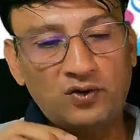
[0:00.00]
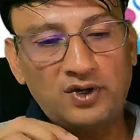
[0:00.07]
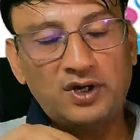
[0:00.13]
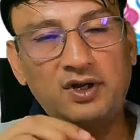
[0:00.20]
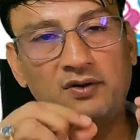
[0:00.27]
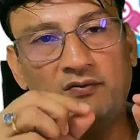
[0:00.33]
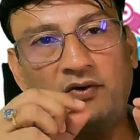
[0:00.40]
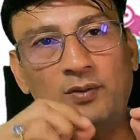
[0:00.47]

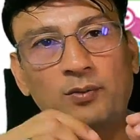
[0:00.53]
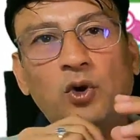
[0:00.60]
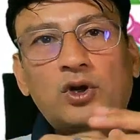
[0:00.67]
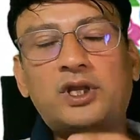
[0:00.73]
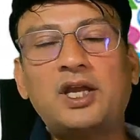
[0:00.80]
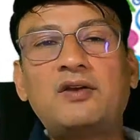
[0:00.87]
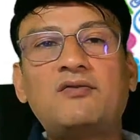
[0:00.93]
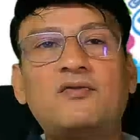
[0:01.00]
One more
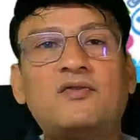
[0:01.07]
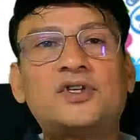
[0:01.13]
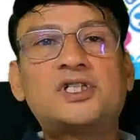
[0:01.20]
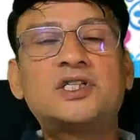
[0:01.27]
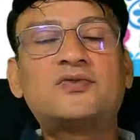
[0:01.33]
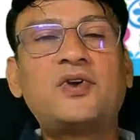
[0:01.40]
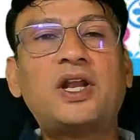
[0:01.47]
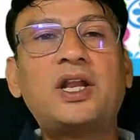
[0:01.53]
thing which is
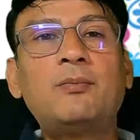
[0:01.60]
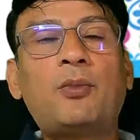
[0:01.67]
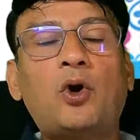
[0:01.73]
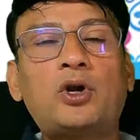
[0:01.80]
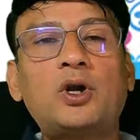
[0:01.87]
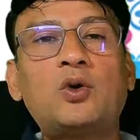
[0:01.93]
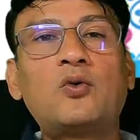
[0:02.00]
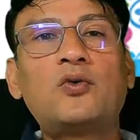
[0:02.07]
very
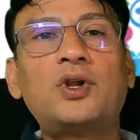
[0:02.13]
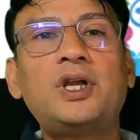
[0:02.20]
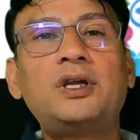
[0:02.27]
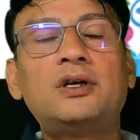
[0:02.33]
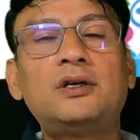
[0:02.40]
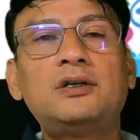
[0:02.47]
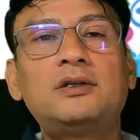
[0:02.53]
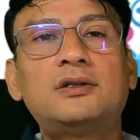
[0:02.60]
important over here.
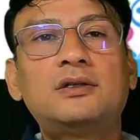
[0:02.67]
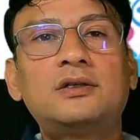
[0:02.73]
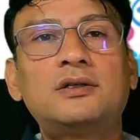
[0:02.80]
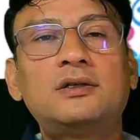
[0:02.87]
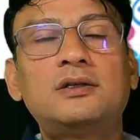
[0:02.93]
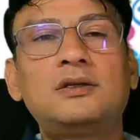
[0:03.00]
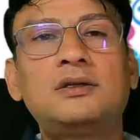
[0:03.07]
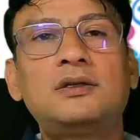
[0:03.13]

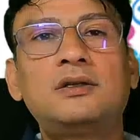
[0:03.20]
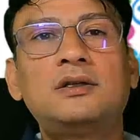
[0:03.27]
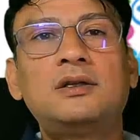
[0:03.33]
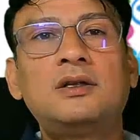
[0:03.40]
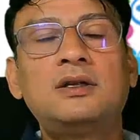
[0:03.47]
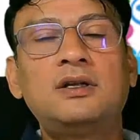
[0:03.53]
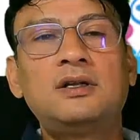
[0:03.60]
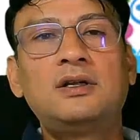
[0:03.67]

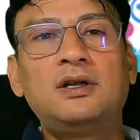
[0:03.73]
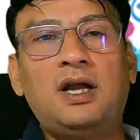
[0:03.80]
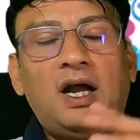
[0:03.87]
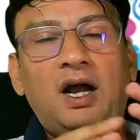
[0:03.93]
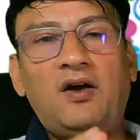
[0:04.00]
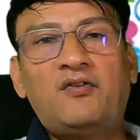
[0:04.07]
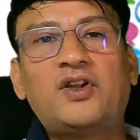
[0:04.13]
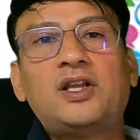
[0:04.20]

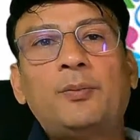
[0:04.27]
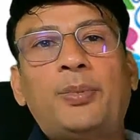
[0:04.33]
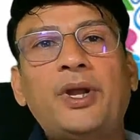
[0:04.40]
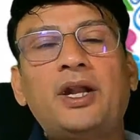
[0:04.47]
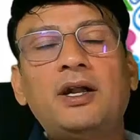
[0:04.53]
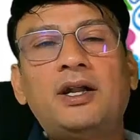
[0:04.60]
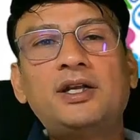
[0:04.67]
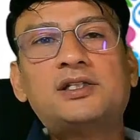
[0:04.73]
After the
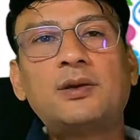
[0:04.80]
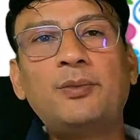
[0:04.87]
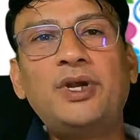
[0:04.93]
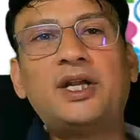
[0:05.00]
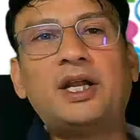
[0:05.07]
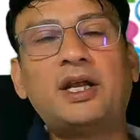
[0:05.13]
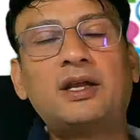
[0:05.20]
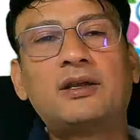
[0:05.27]
parent-teacher
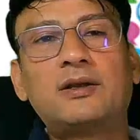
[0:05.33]
meeting,